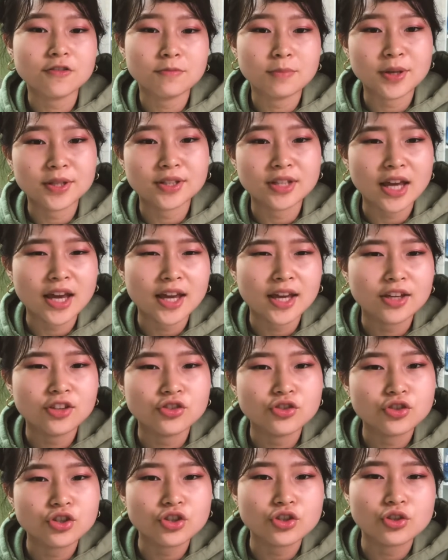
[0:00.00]
but they
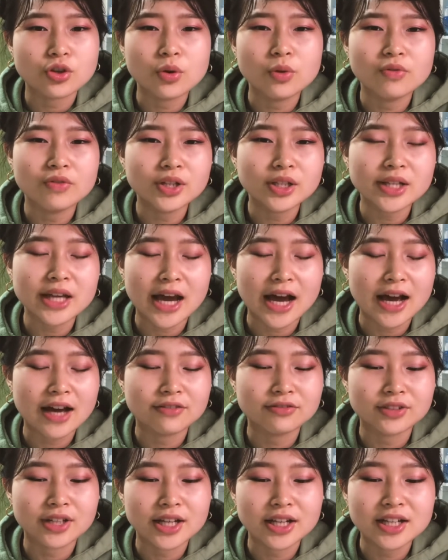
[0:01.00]
just don't really have
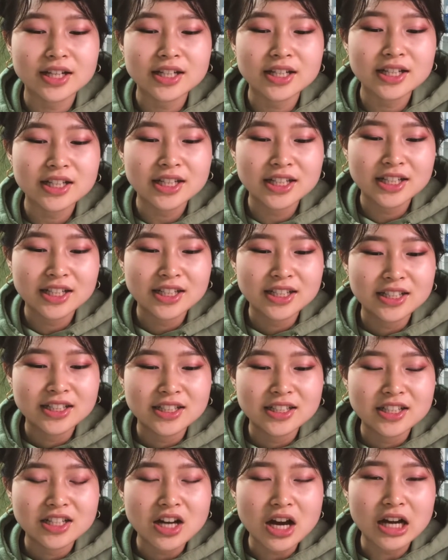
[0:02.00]
like
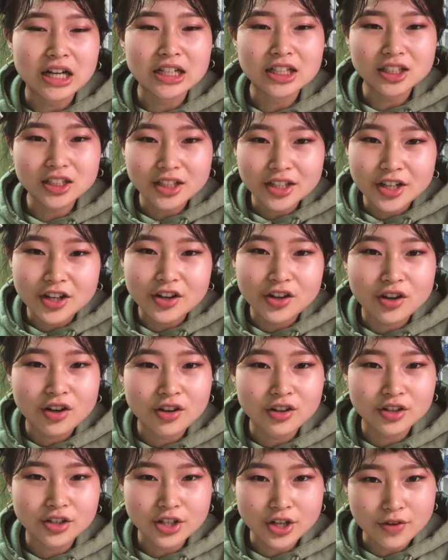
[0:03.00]
a clear
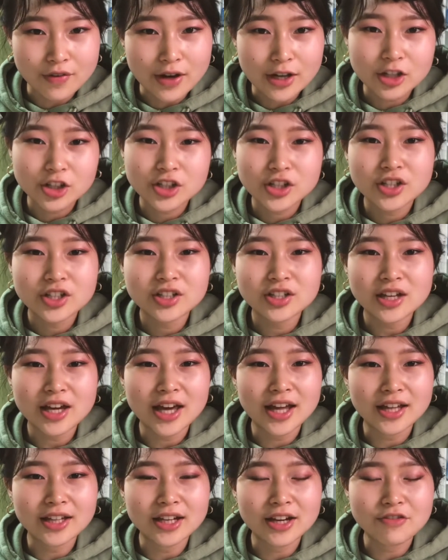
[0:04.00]
direction,
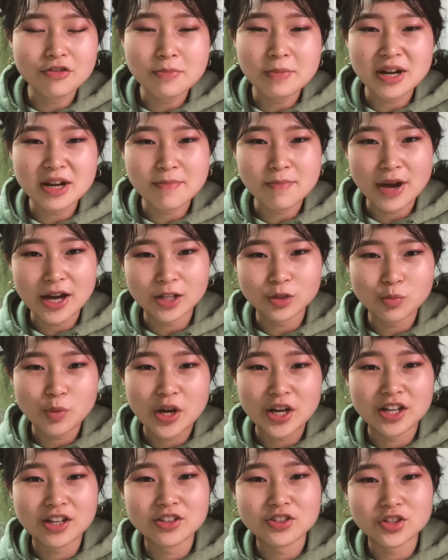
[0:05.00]
and everybody
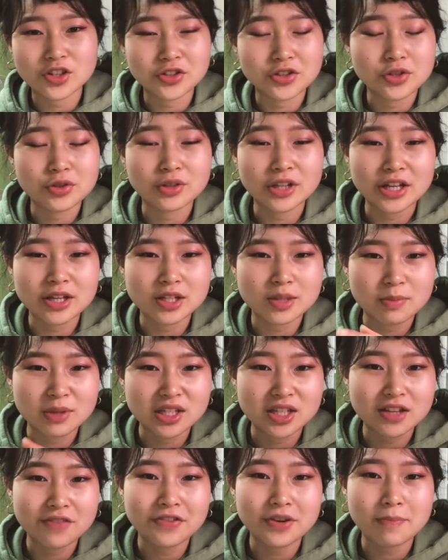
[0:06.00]
bandwagons onto like
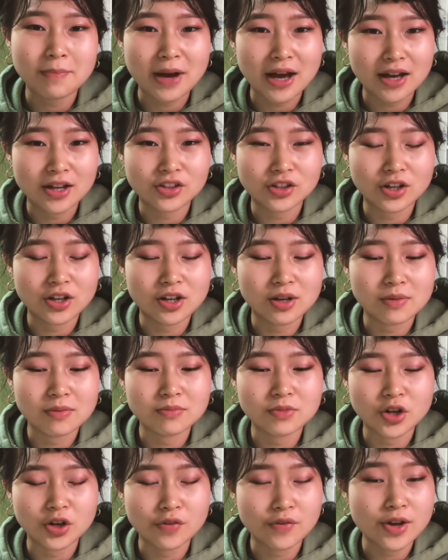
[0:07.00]
specific
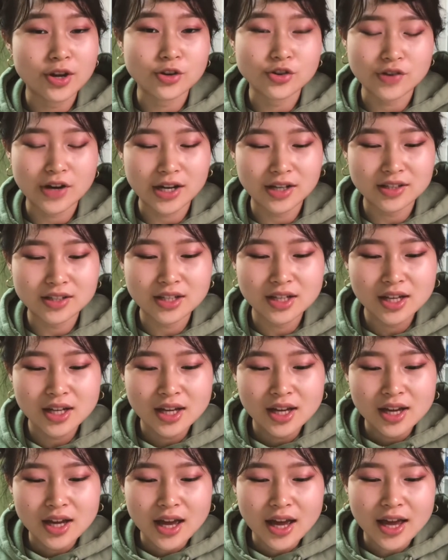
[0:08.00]
career tracks.
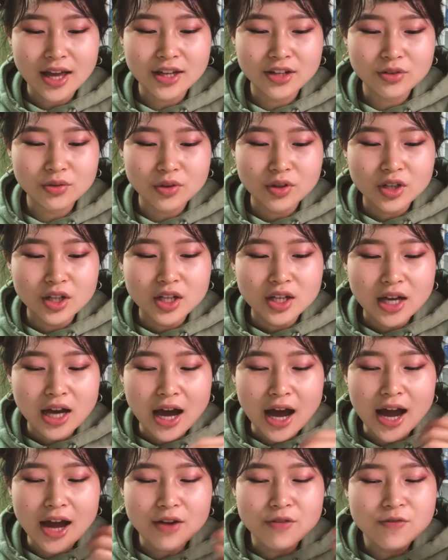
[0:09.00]
And
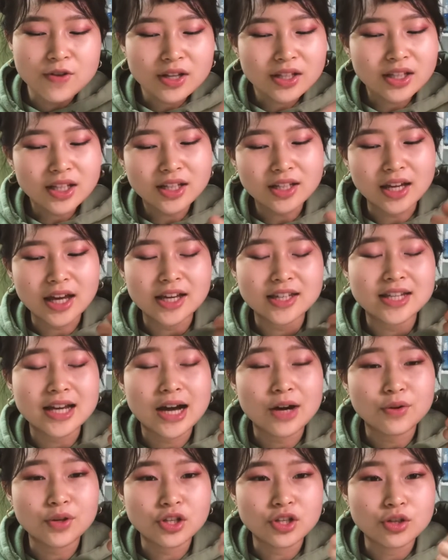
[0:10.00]
I really liked how
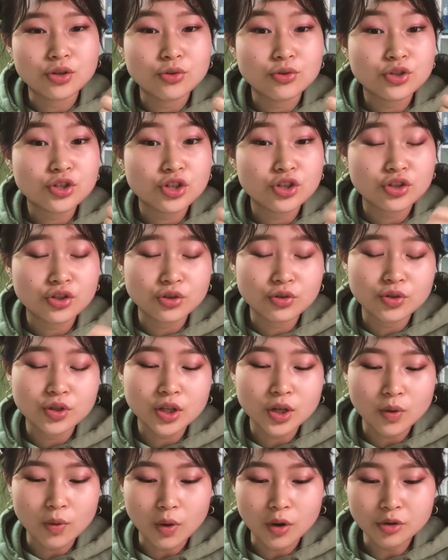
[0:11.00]
he used student
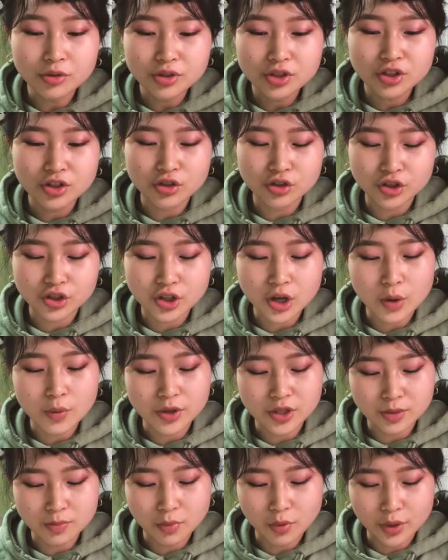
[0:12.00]
quotes to show his
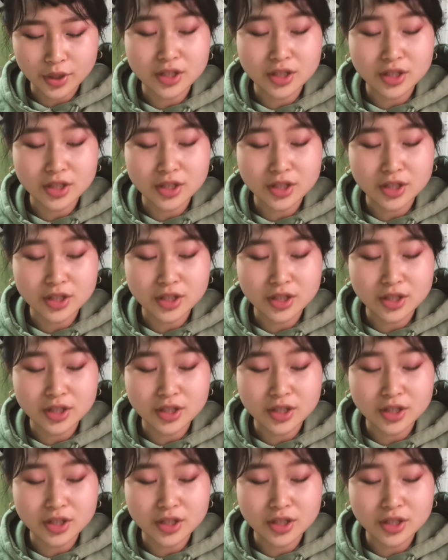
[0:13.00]
point.